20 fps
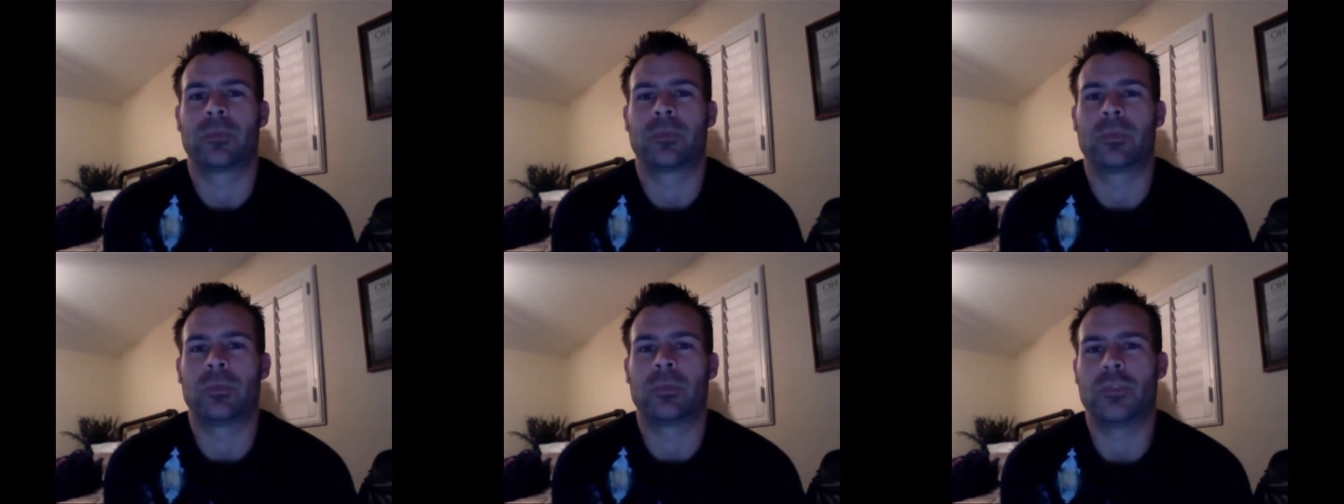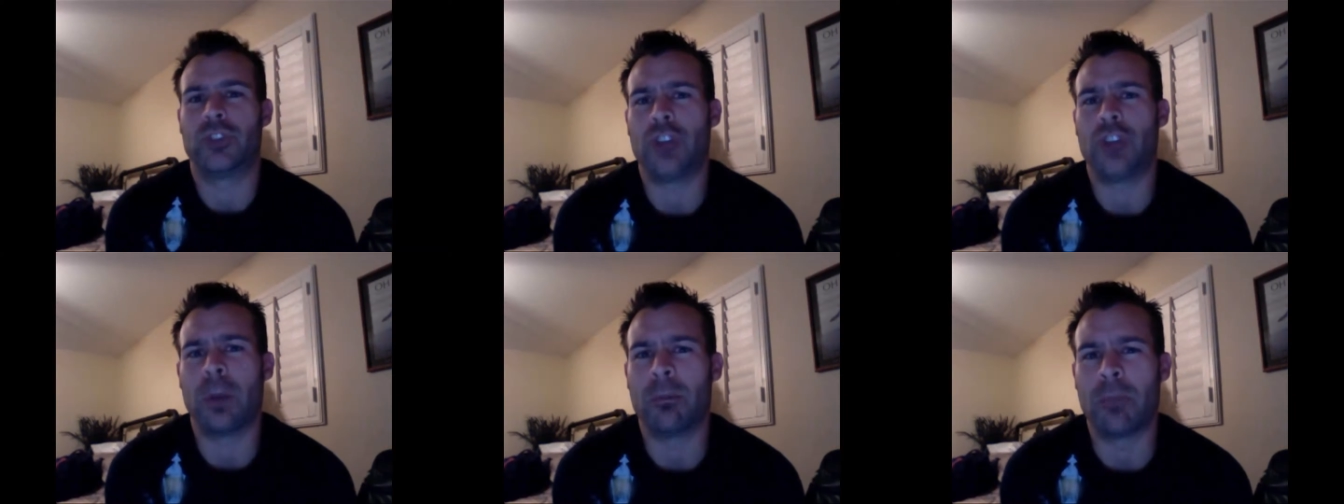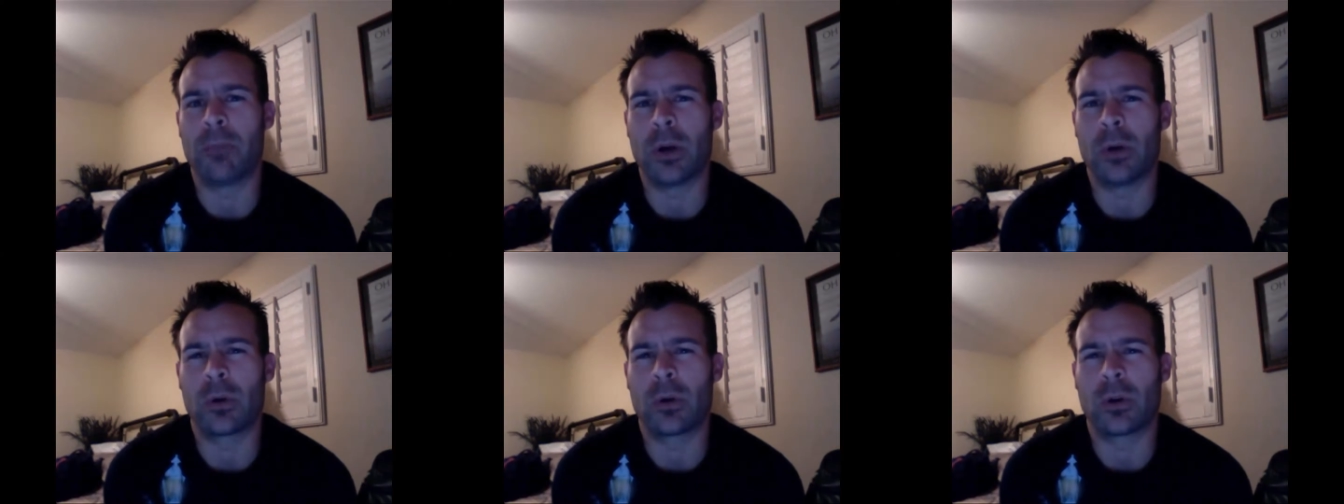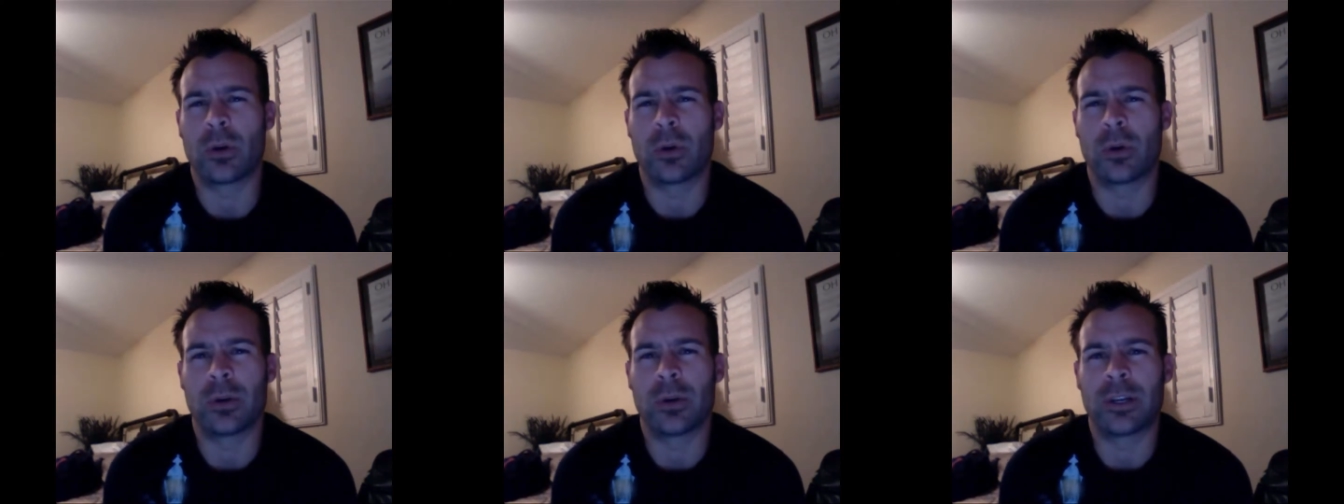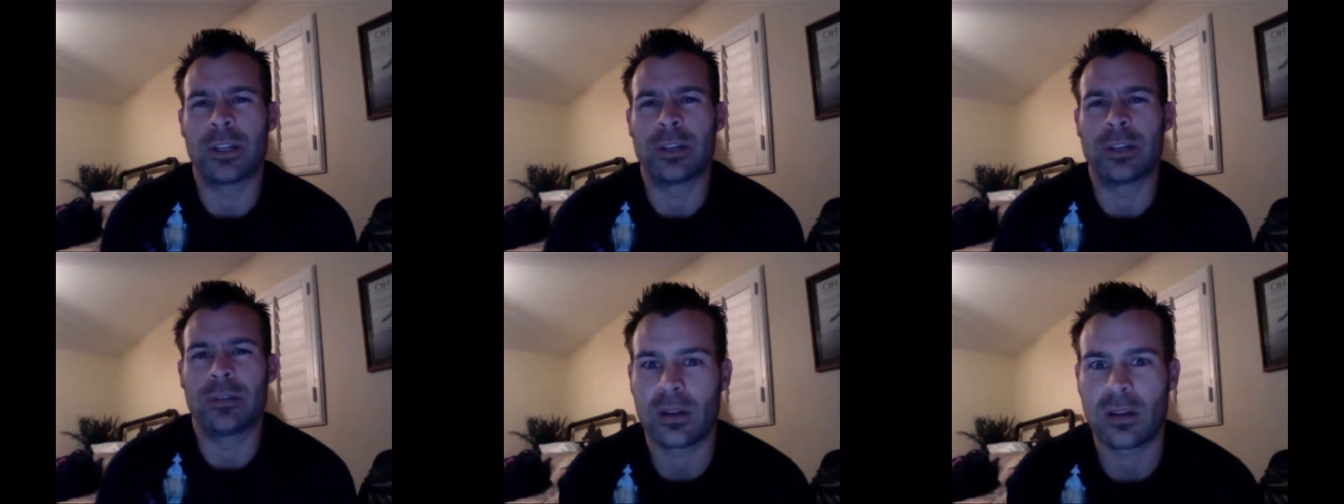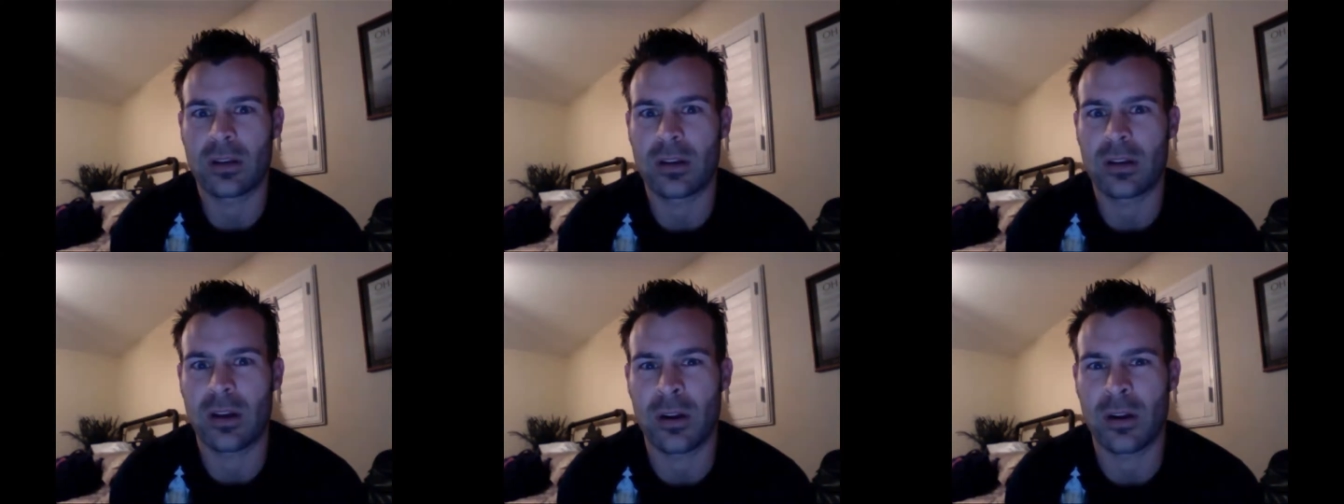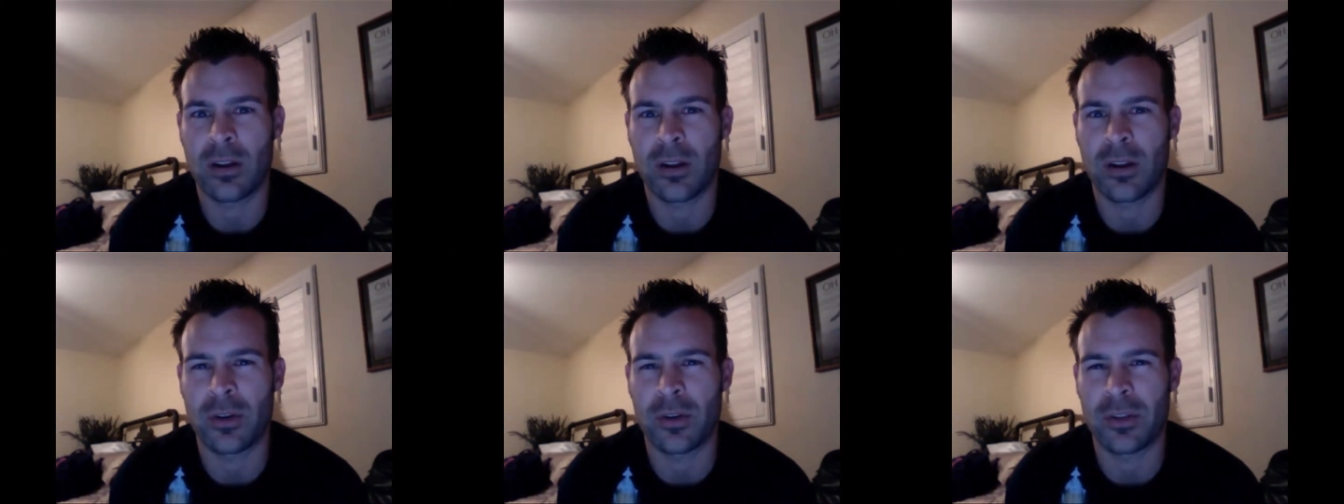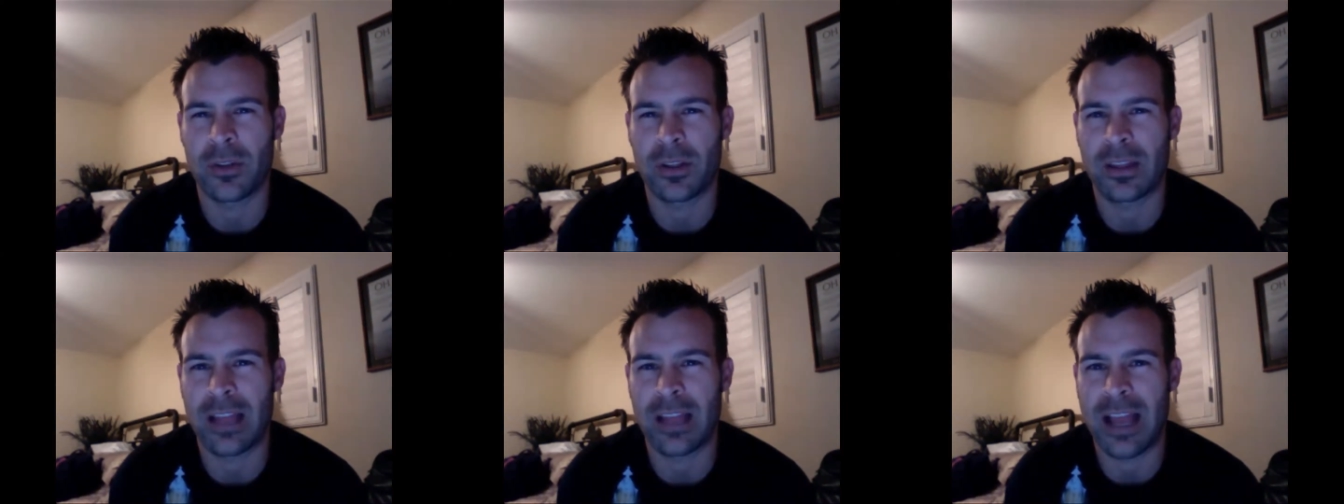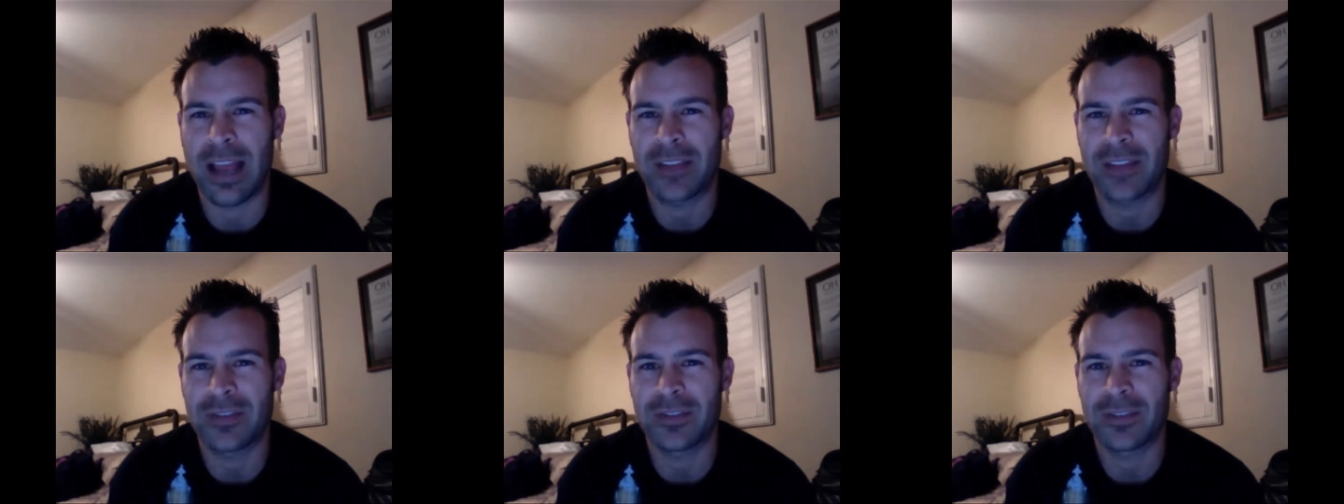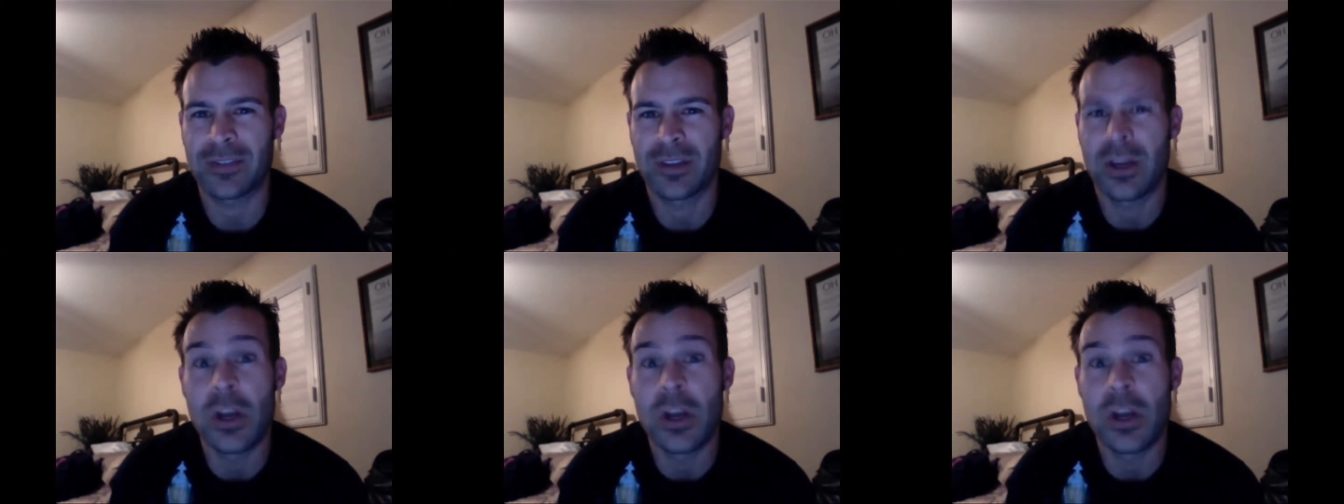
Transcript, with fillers: jumbo coin, card under the glass,